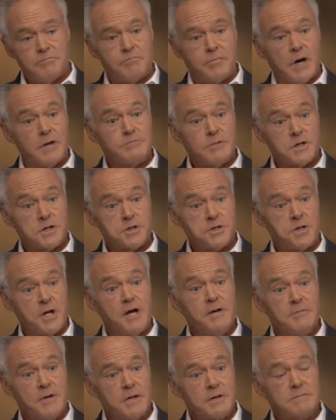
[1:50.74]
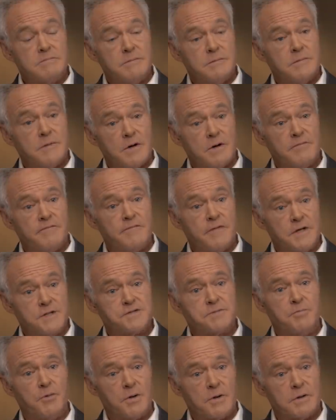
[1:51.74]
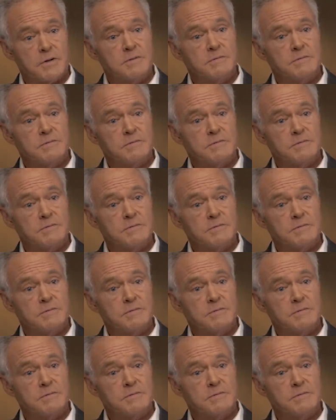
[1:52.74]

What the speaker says: public shaming of Facebook.